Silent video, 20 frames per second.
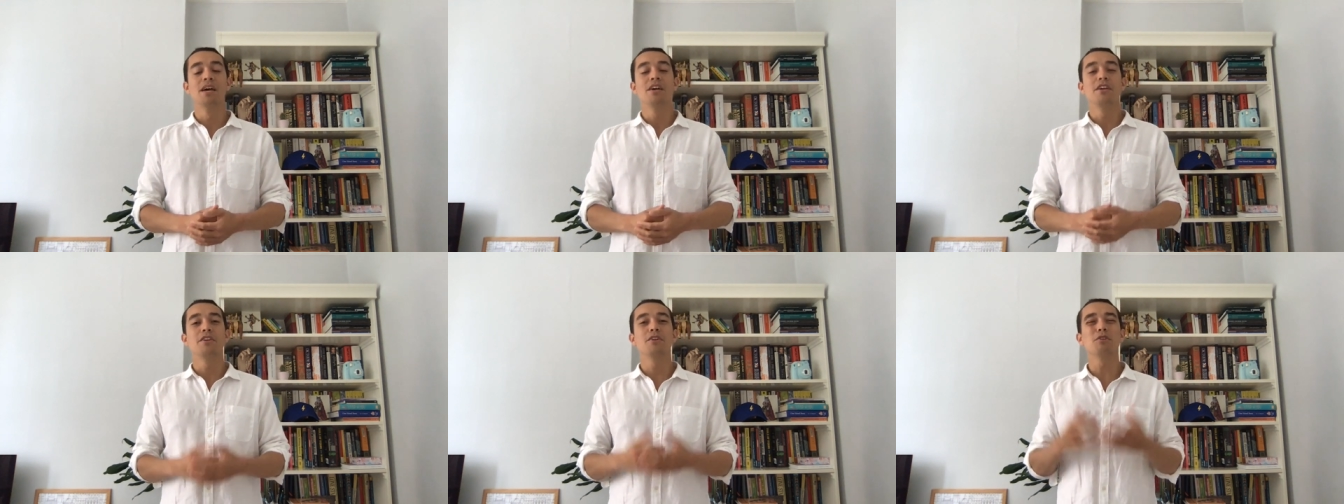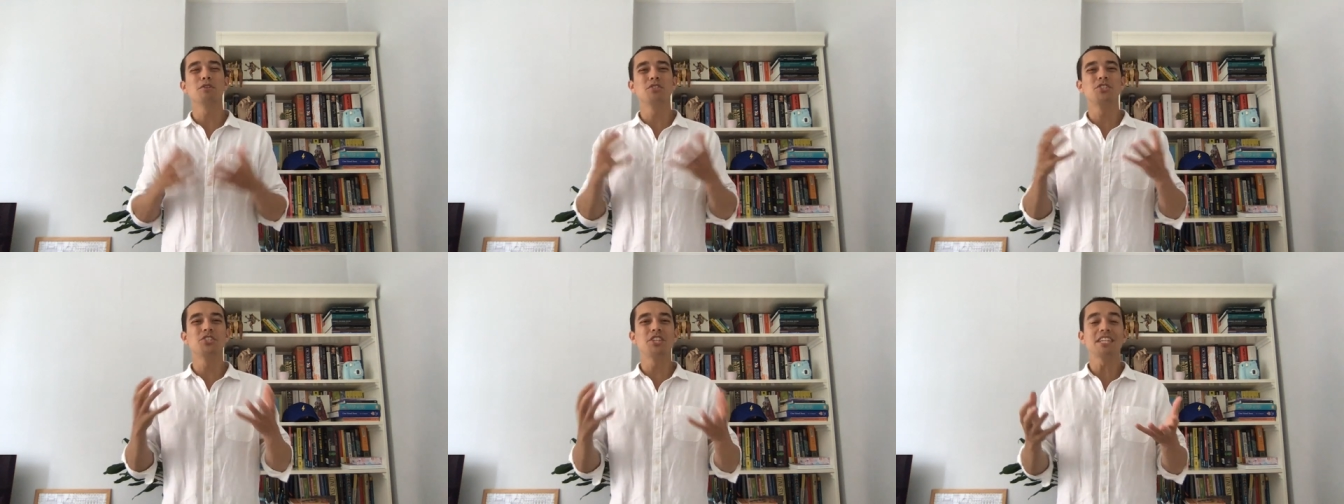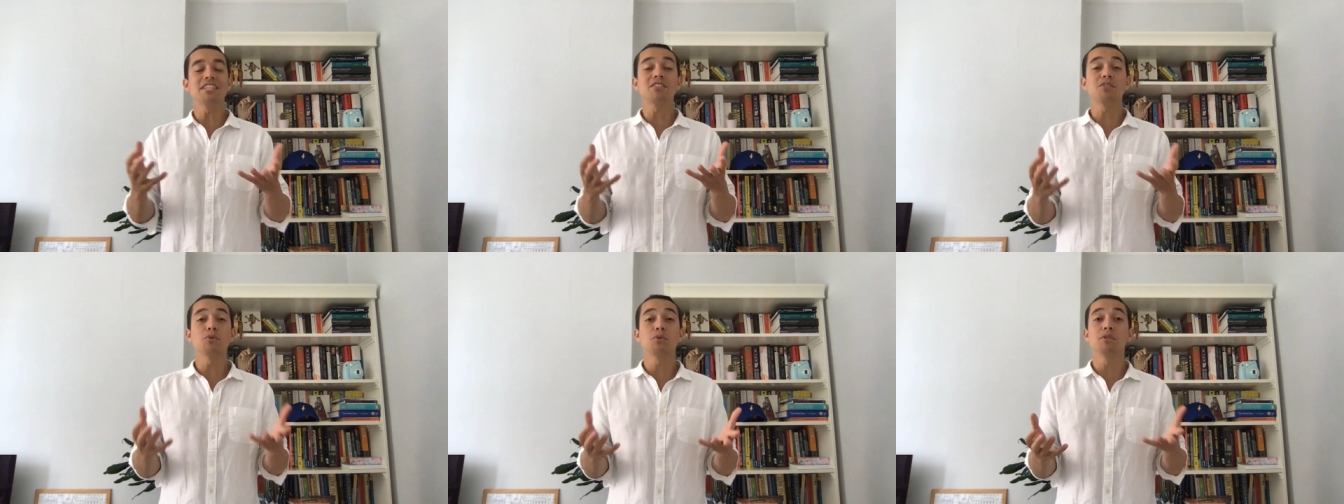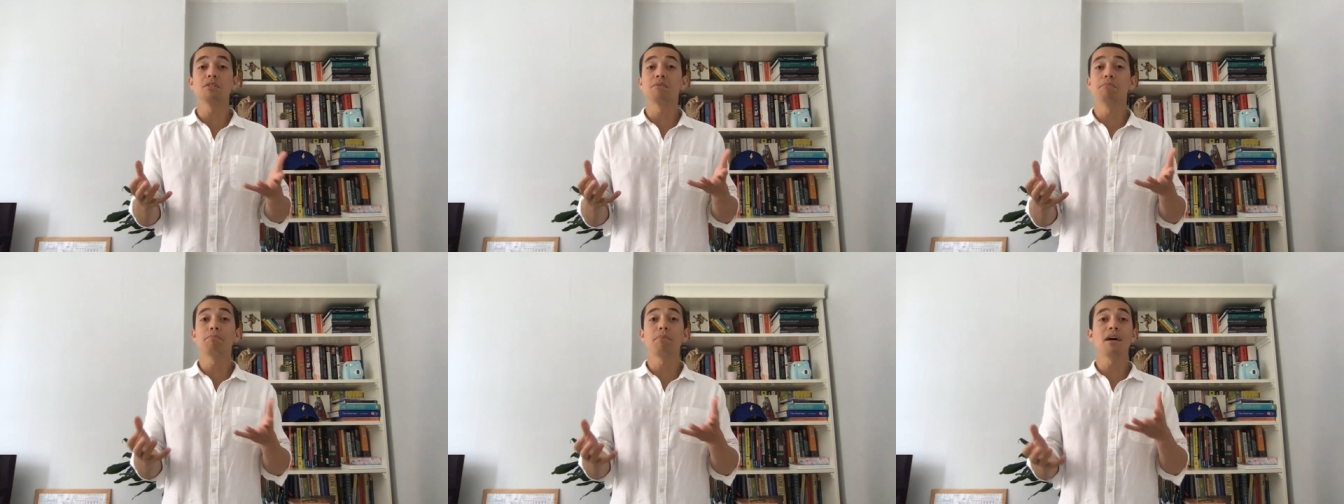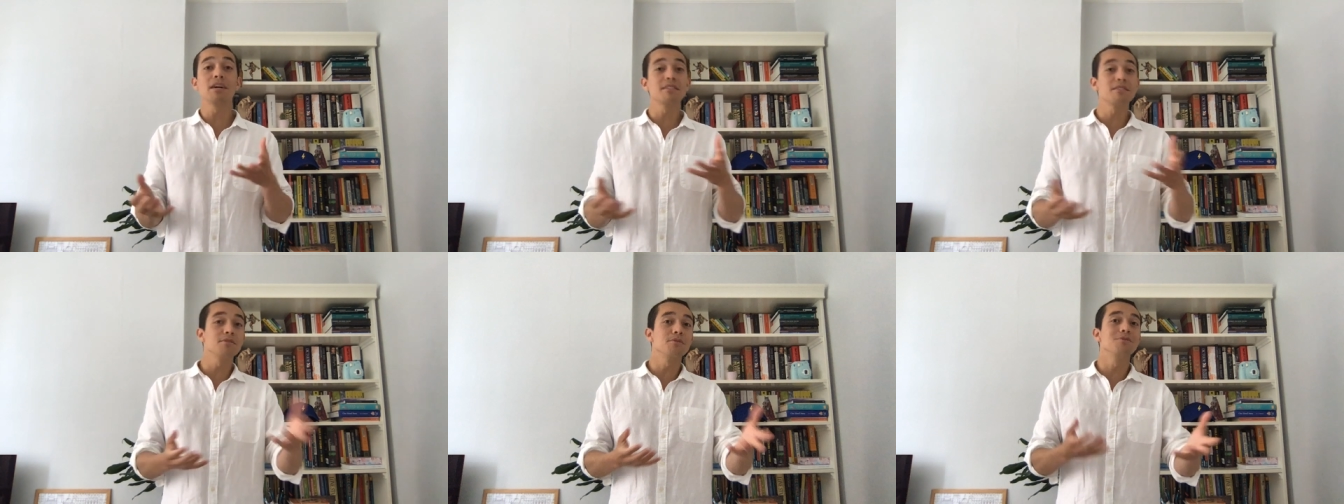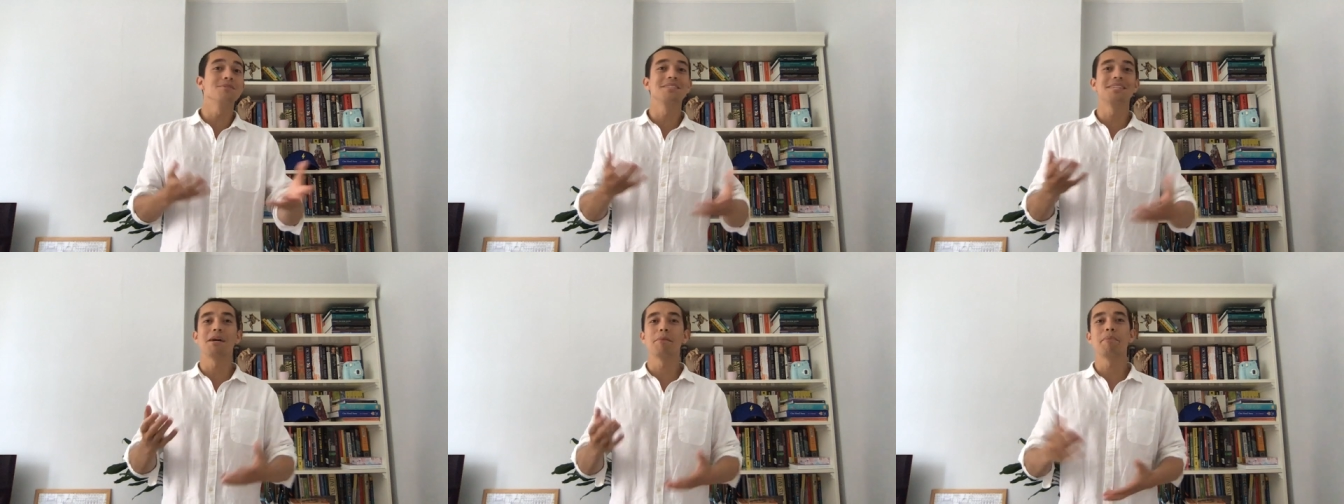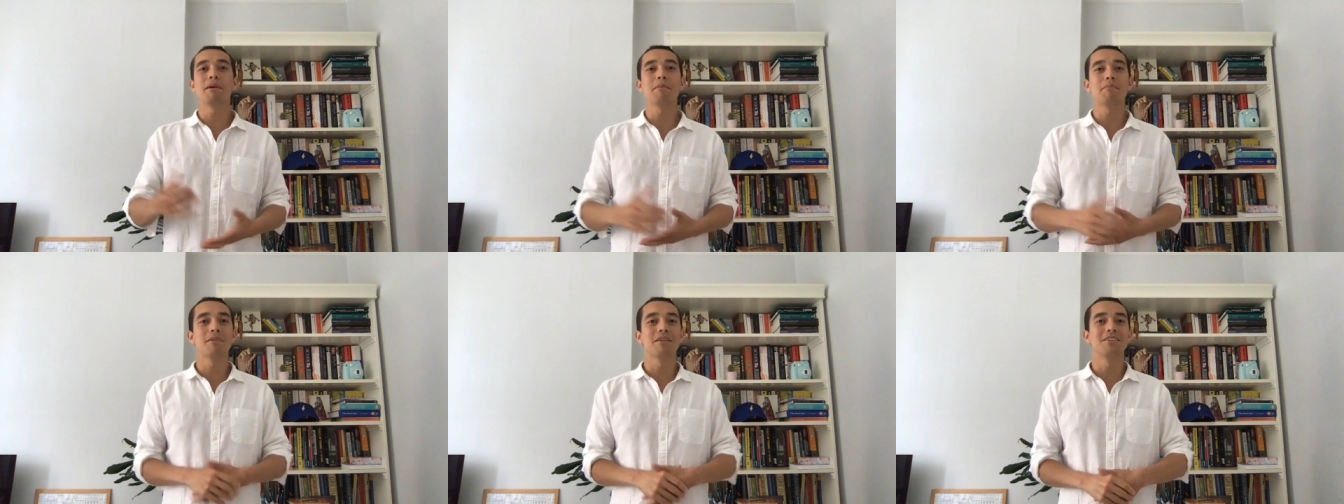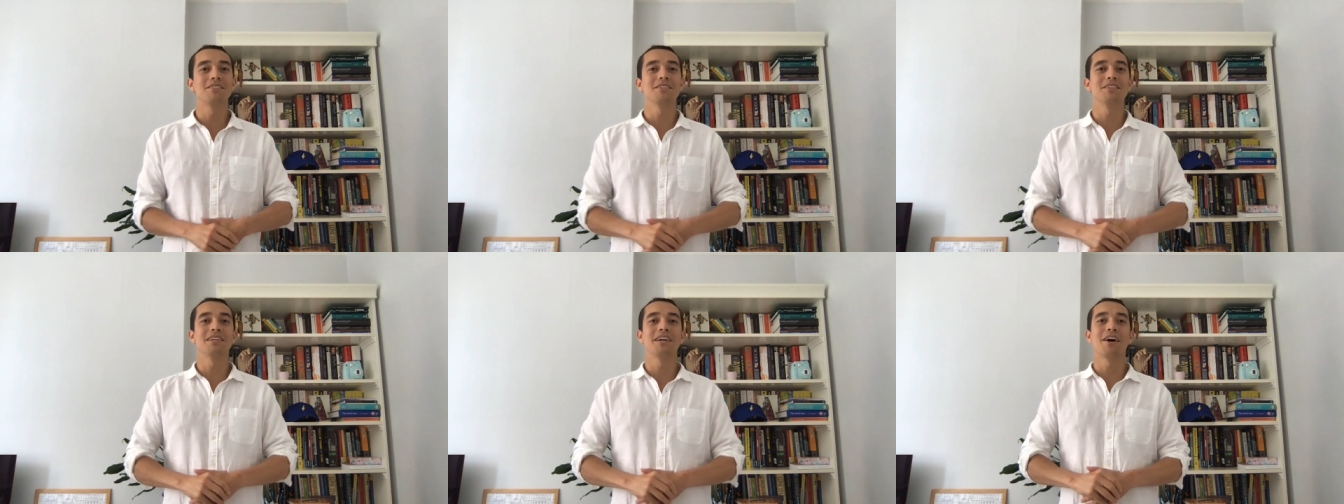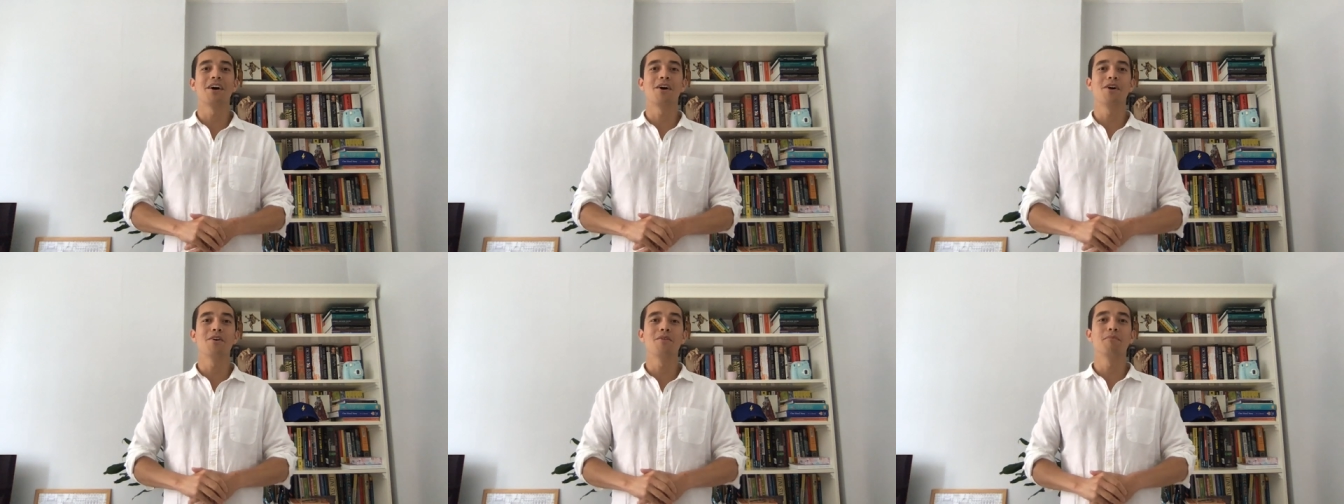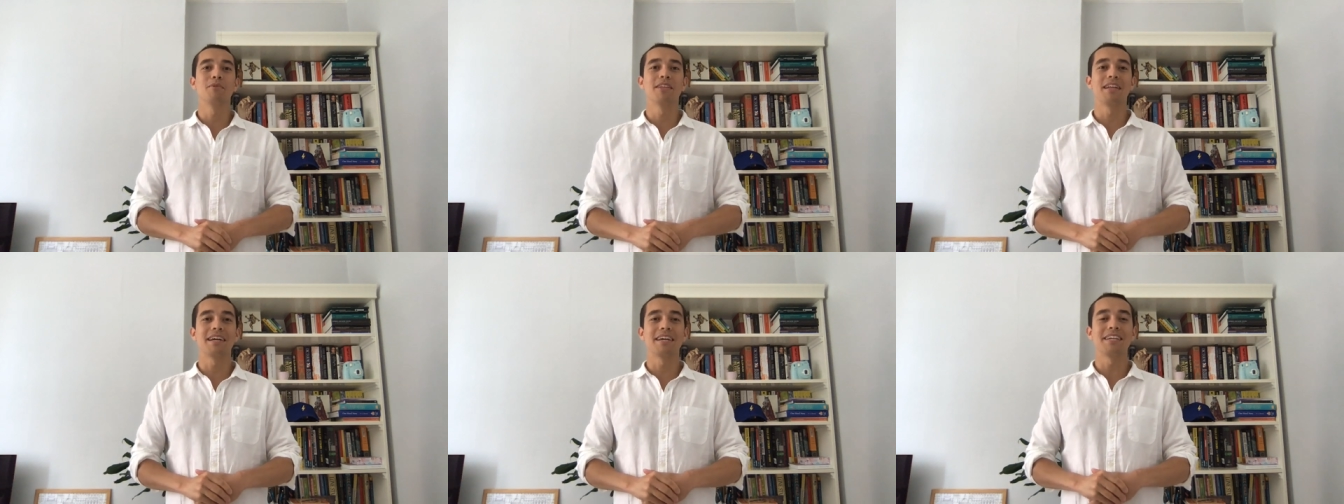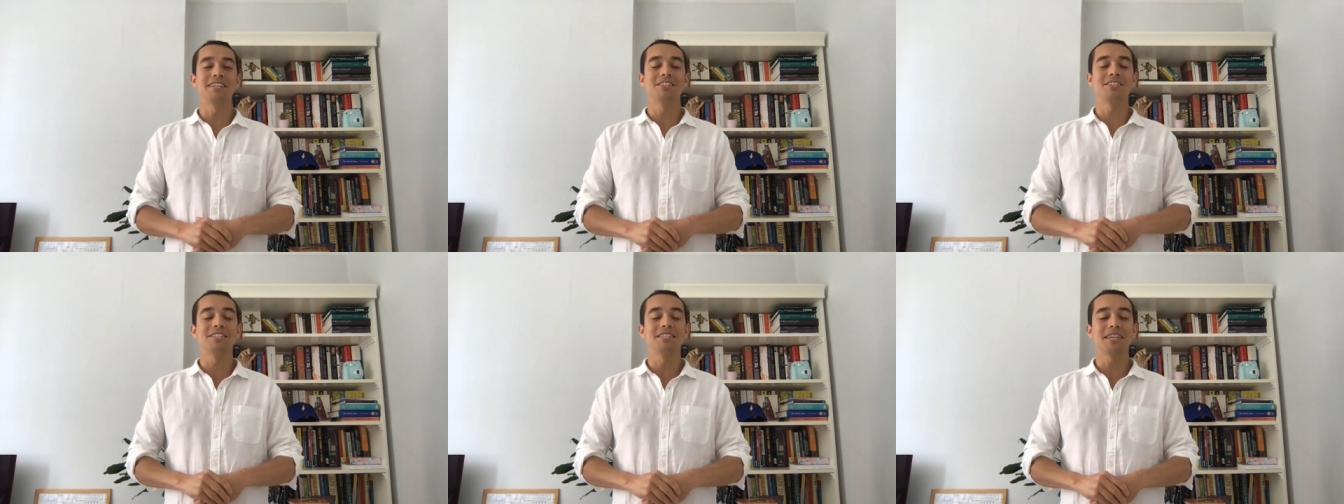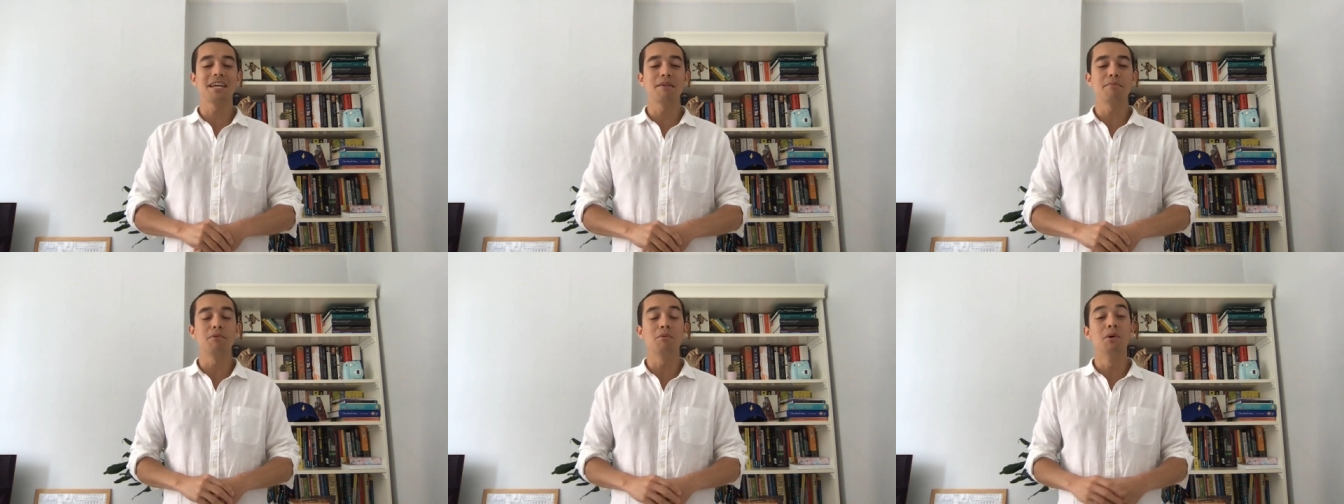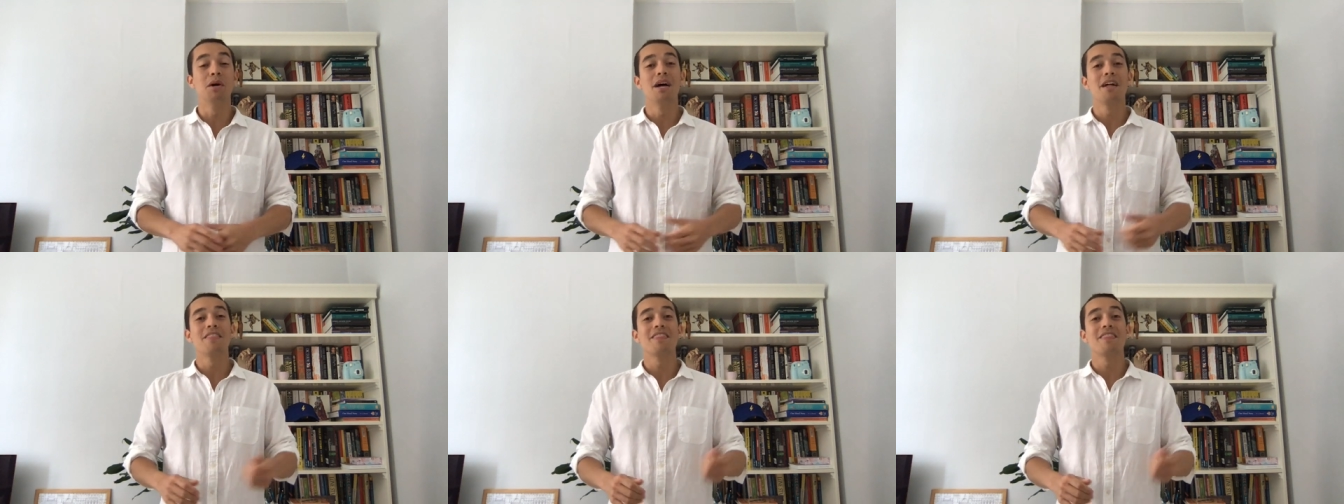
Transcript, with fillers: You've got jigsaws and puzzles that people are doing at home on their kitchen table,